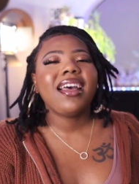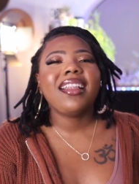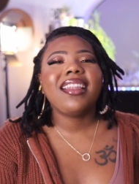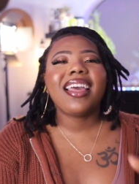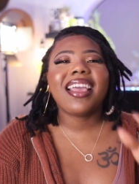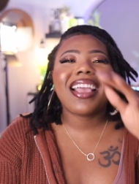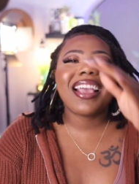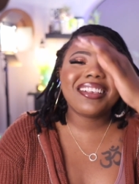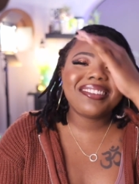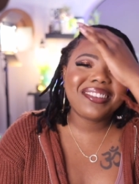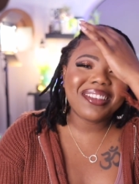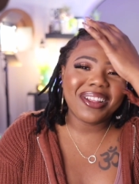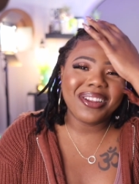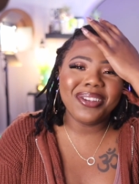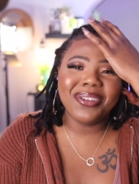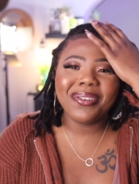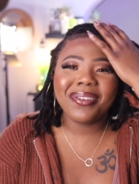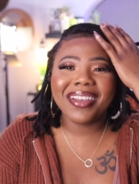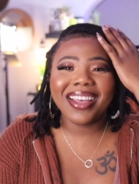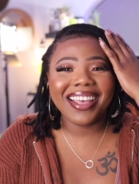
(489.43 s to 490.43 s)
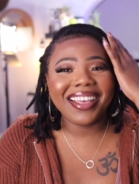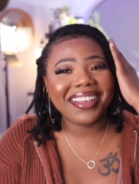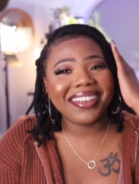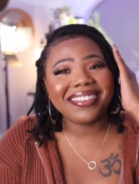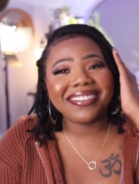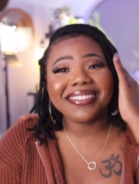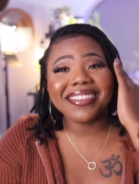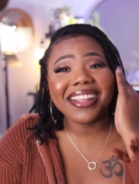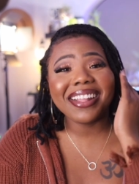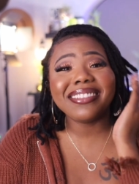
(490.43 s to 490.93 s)
Like I said, you
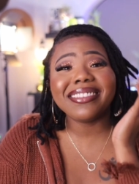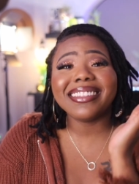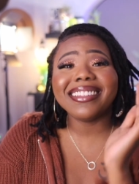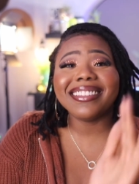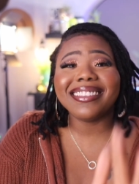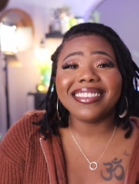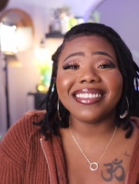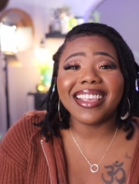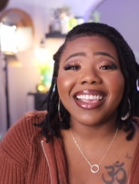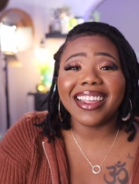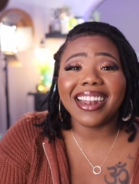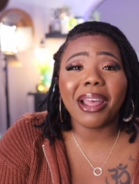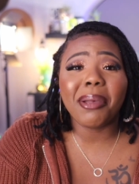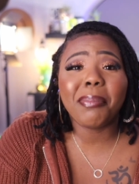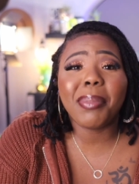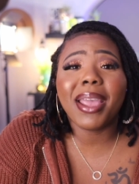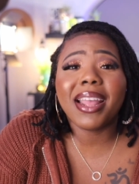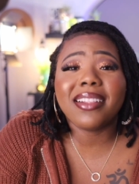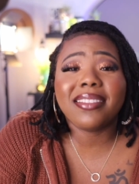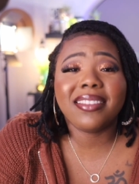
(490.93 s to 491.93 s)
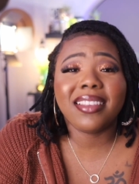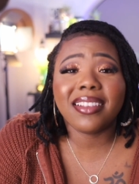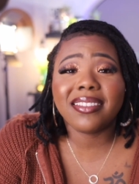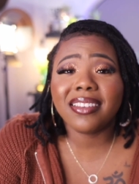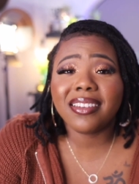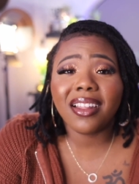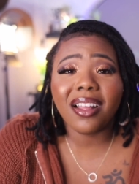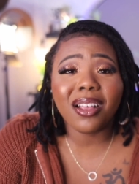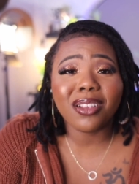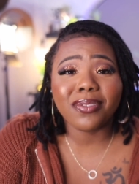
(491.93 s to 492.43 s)
guys, it's insane I paid
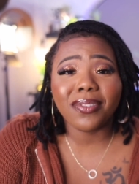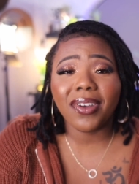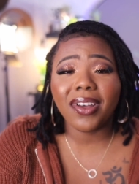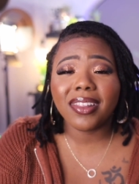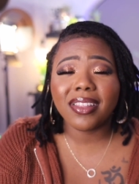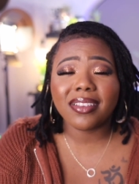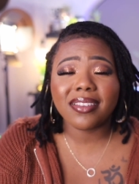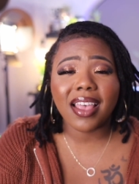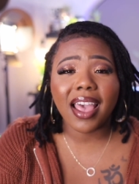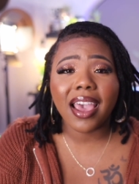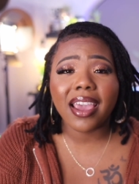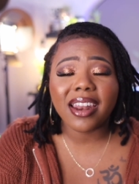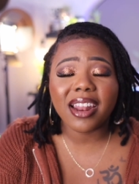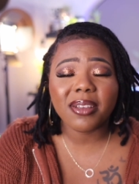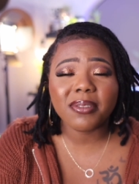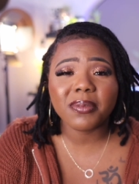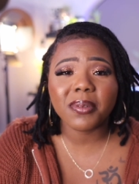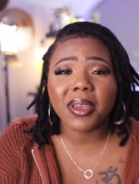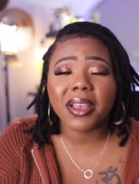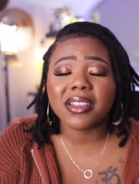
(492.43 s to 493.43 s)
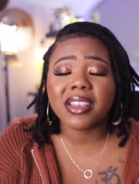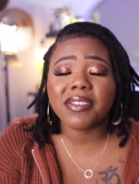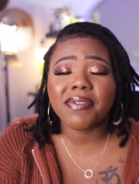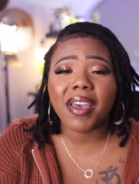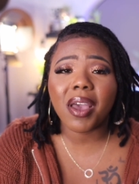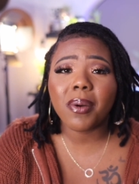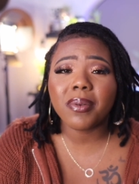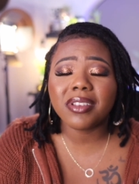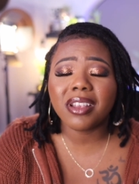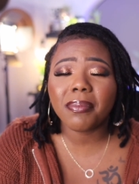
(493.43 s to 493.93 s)
$60 for all these items, because if
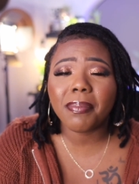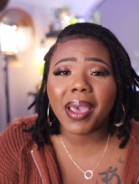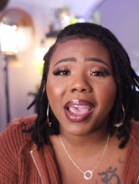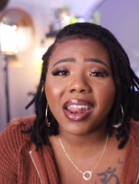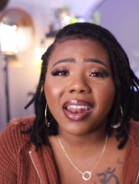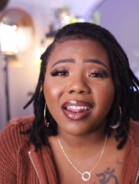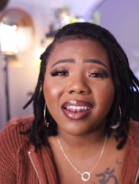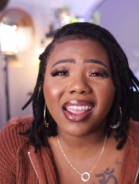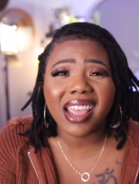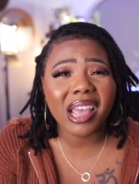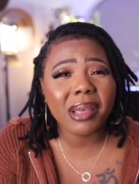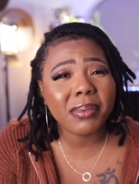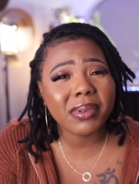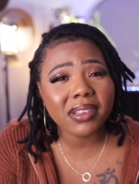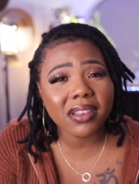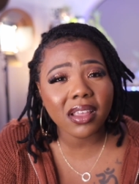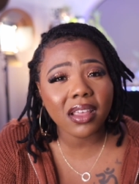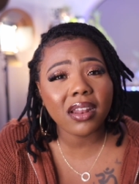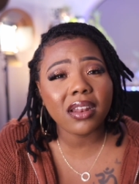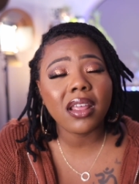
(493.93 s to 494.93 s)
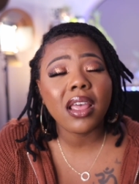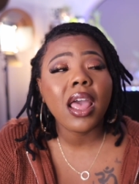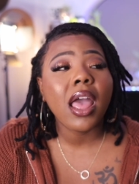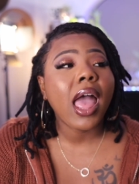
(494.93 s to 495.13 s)
I was to buy it on Amazon,